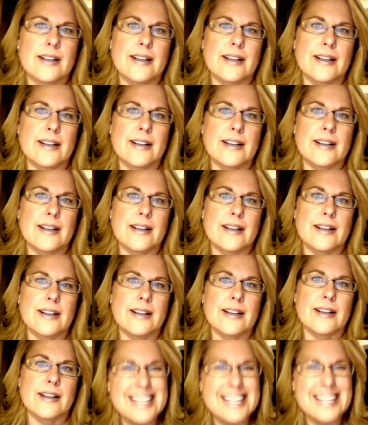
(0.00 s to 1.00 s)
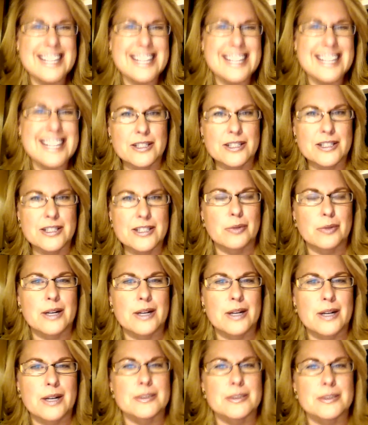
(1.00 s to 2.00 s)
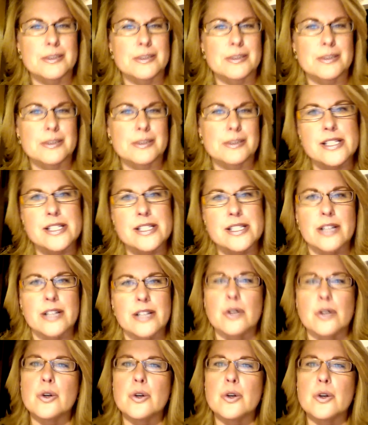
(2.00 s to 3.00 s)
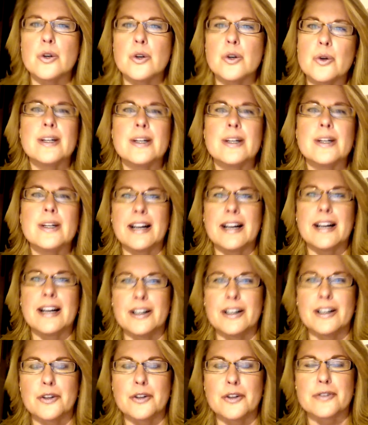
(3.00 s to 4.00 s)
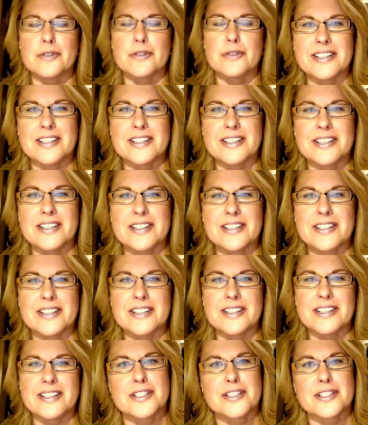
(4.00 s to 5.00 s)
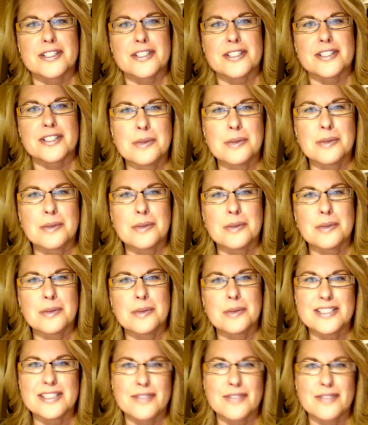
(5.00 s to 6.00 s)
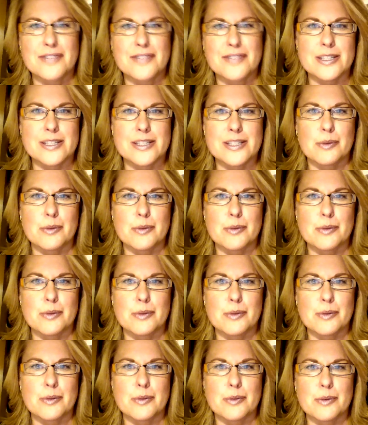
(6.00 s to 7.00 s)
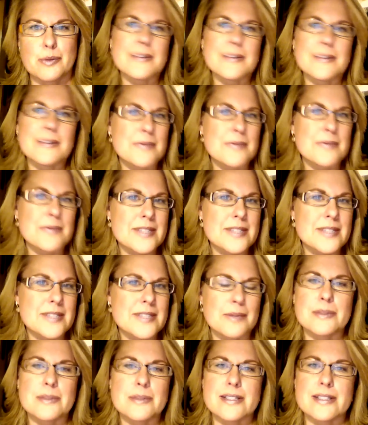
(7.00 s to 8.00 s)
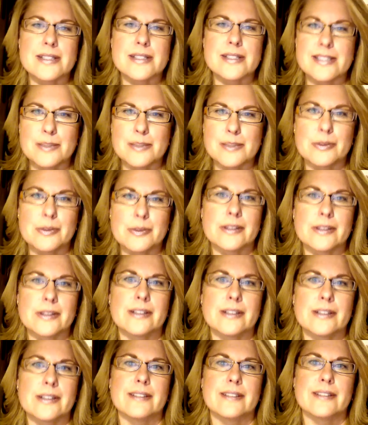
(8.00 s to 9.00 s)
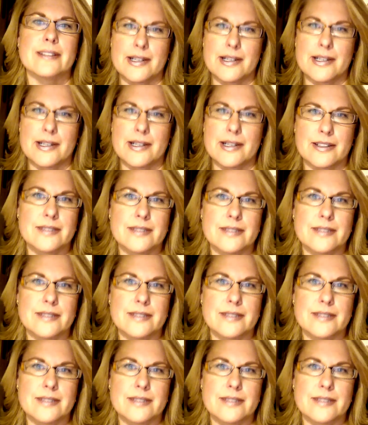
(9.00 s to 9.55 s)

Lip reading: it doesn't take expensive props. I always thought, oh, over the years I'll accumulate all these fancy props. Sometimes the simpler, the better.